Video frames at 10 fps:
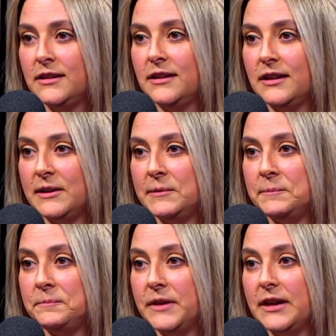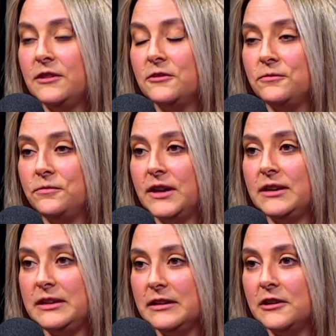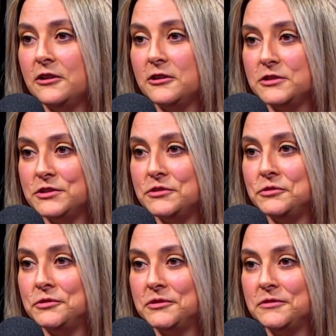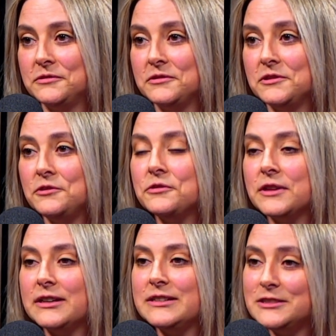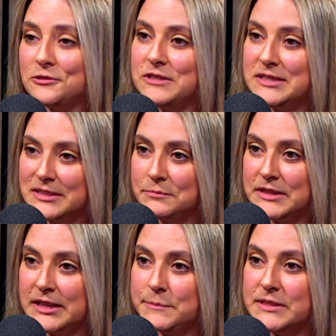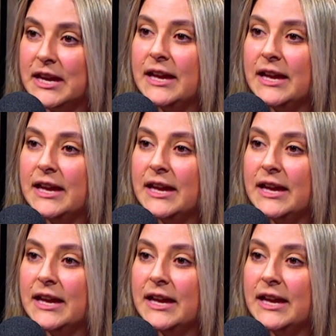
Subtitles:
and they're very hard to, not that easy to read sometimes.